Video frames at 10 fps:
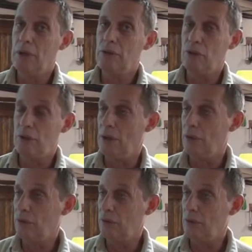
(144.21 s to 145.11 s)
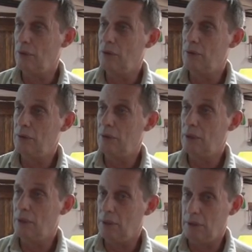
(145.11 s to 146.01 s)
2000,
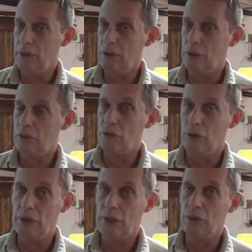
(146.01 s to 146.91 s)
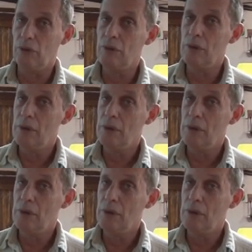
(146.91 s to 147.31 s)
in the year 2000,